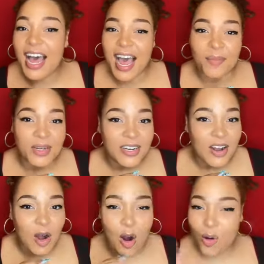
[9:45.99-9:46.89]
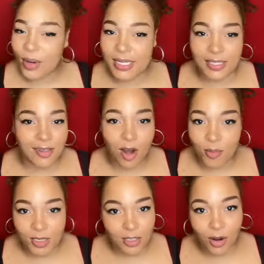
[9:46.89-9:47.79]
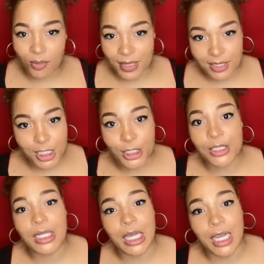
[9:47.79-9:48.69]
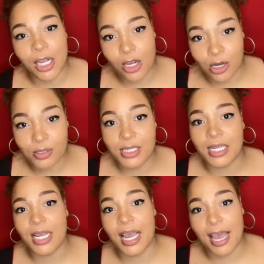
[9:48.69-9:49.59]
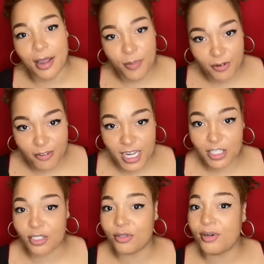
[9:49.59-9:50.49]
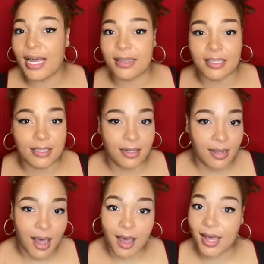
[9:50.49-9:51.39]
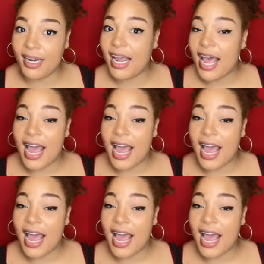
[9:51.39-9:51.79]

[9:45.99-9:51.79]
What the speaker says: I would almost always, certainly go see a professional at the salon,